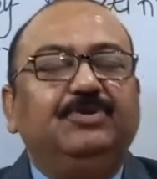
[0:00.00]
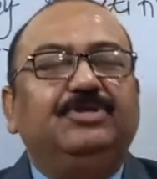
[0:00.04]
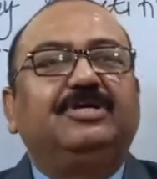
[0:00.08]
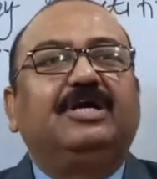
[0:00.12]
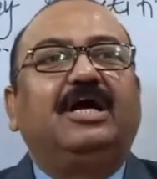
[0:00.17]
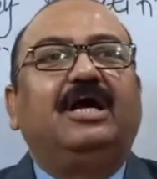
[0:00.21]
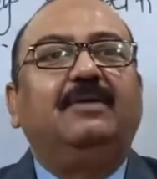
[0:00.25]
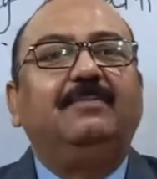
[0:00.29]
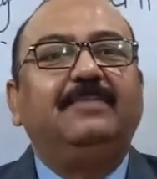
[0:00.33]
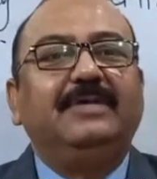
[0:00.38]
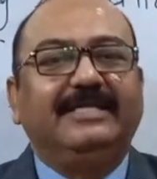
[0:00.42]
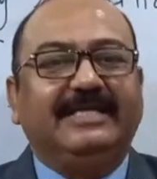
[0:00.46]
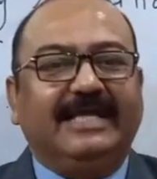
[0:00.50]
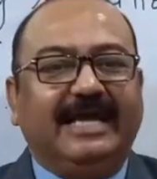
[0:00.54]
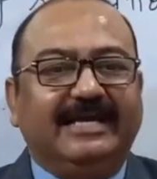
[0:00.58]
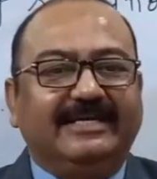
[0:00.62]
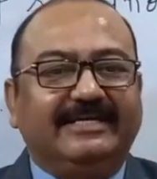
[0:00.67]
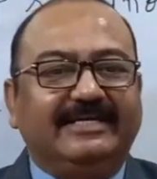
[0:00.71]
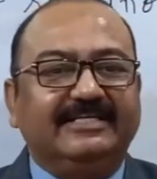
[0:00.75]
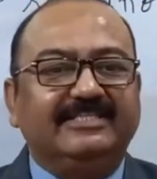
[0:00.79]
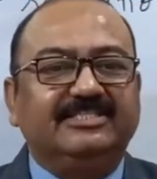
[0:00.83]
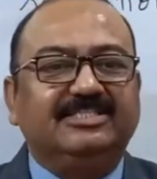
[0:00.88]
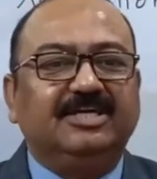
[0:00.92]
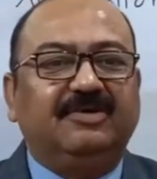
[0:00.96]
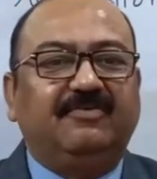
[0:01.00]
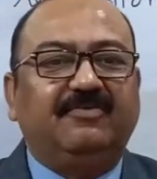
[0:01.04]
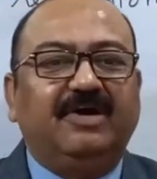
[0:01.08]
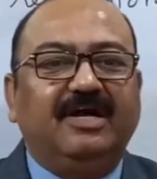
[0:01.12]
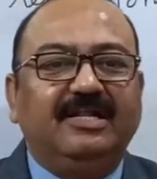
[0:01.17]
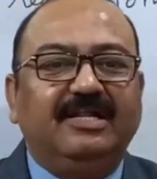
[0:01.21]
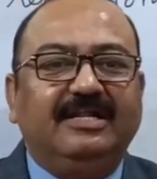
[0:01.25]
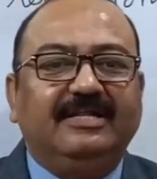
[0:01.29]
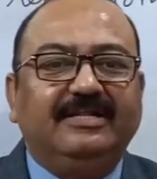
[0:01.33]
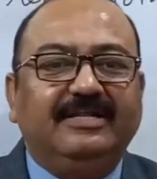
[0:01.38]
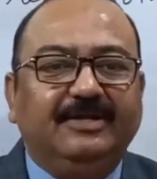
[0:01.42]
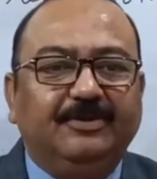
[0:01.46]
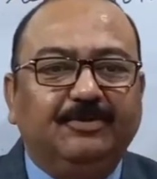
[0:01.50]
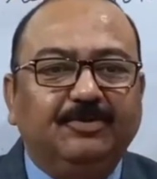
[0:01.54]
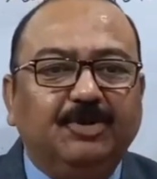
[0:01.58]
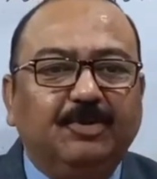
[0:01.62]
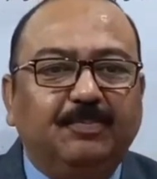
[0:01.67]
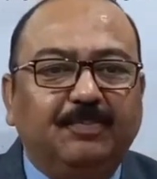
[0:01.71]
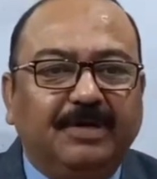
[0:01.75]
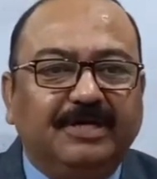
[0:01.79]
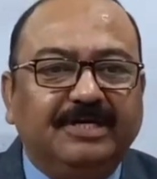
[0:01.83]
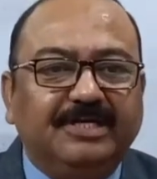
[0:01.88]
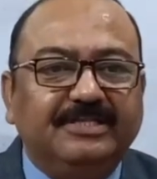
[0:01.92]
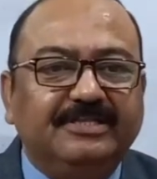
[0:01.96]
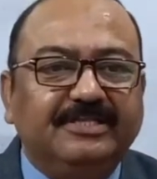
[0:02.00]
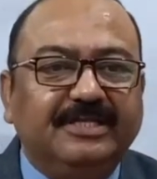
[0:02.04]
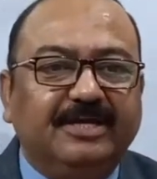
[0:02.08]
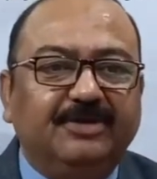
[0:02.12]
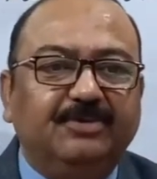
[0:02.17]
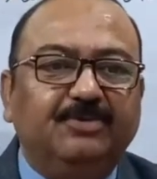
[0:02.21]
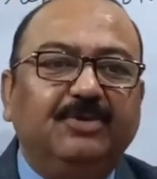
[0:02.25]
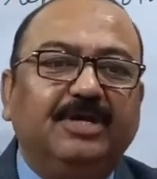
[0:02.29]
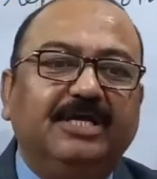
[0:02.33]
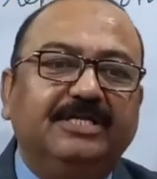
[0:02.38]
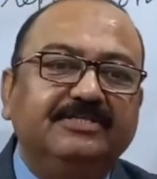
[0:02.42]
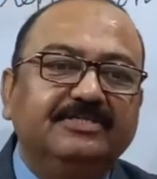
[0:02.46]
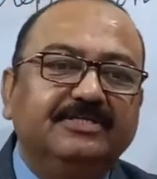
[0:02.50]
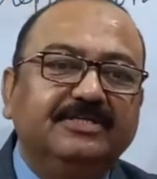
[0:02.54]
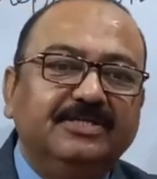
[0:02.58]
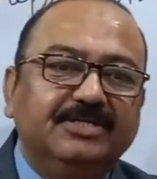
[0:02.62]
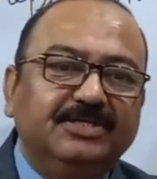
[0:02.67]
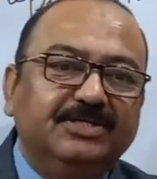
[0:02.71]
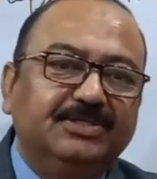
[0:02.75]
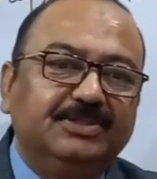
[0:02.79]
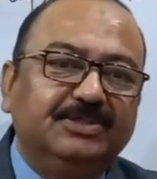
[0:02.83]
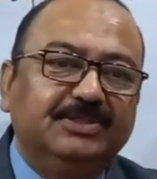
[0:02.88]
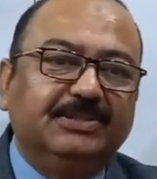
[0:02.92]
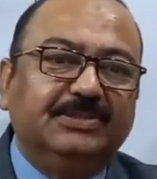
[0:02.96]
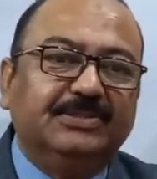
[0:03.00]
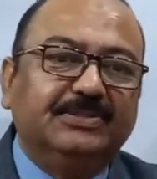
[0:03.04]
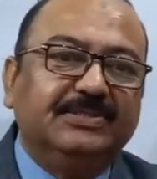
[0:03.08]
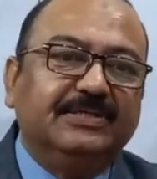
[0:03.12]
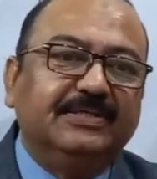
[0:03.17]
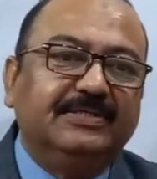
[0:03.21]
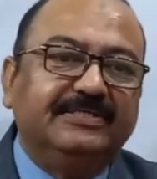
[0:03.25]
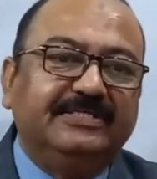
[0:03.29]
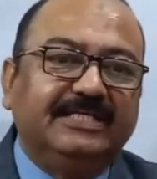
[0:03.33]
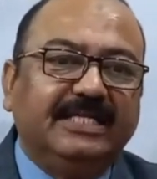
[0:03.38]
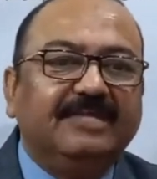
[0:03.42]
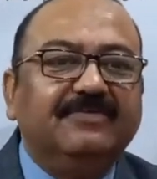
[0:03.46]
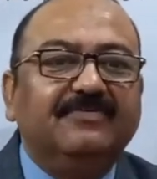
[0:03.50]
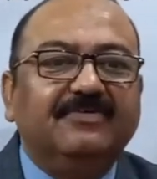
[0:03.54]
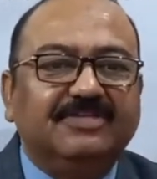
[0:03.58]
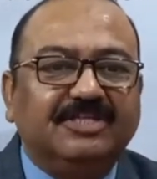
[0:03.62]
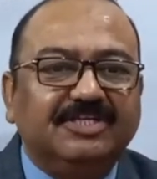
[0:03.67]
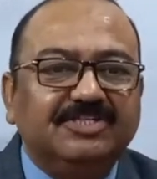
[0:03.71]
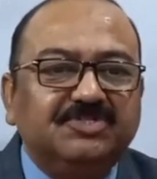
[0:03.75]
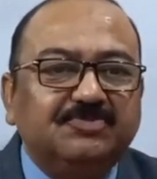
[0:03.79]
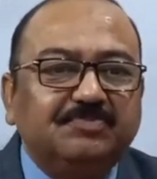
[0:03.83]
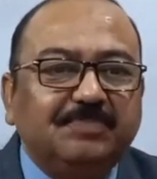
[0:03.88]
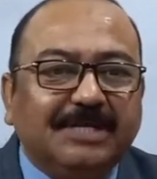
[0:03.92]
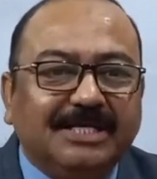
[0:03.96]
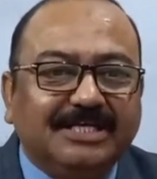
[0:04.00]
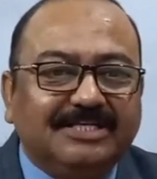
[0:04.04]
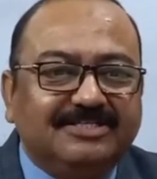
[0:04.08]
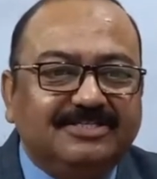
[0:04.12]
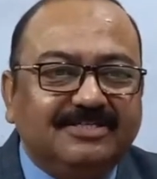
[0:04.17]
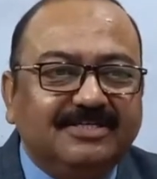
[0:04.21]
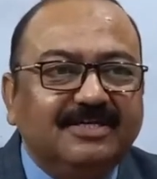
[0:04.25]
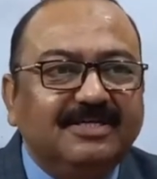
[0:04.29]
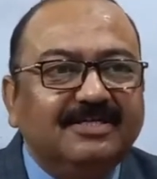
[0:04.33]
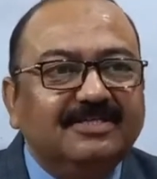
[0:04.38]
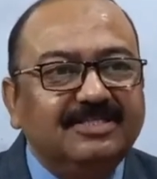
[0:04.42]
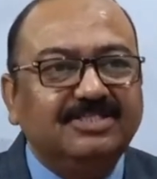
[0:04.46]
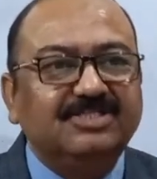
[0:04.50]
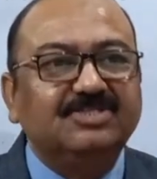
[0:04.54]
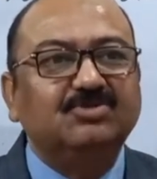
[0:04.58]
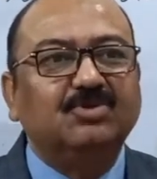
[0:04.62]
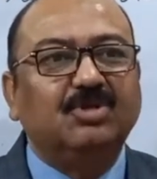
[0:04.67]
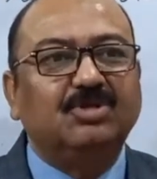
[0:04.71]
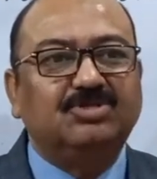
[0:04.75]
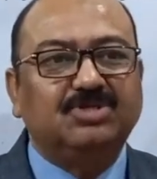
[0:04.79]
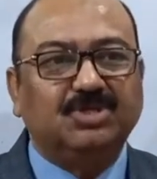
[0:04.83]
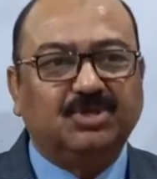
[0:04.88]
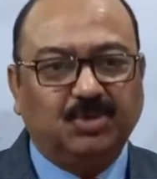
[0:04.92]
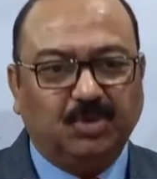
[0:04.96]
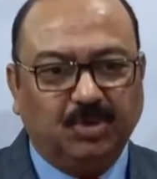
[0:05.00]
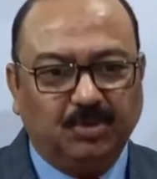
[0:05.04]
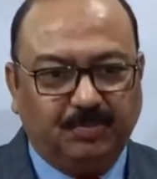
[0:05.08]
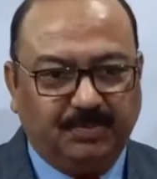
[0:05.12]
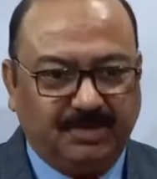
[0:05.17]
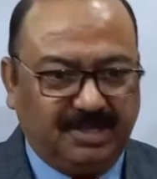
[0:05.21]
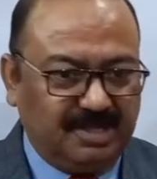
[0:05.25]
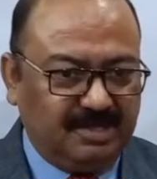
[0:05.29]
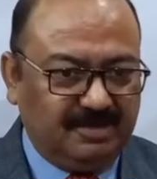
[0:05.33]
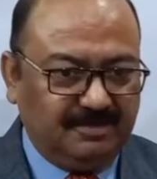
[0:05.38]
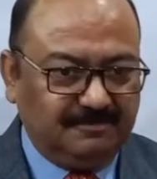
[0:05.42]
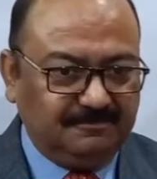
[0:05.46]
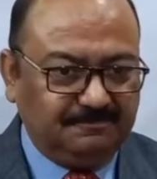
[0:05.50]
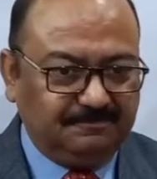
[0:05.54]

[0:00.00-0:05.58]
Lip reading: come and act as Jawaharlal Nehru or Pandit Nehru and deliver the speech. This is also role play.